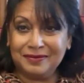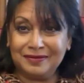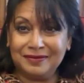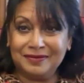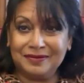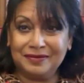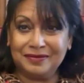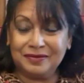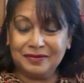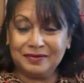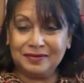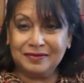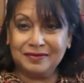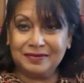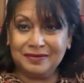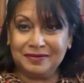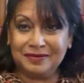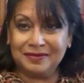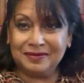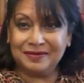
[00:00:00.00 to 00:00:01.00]

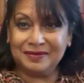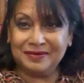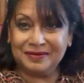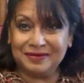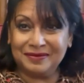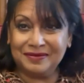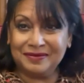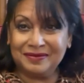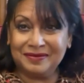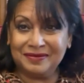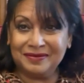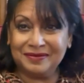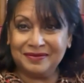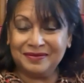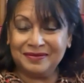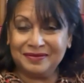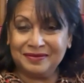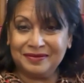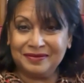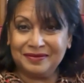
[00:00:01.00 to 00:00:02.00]

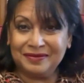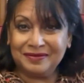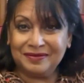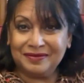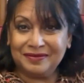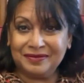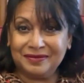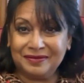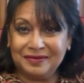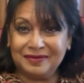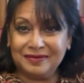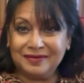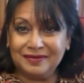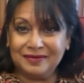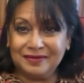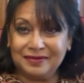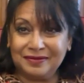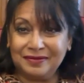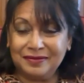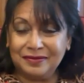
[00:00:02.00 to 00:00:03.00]

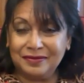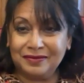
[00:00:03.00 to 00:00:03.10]
(silent)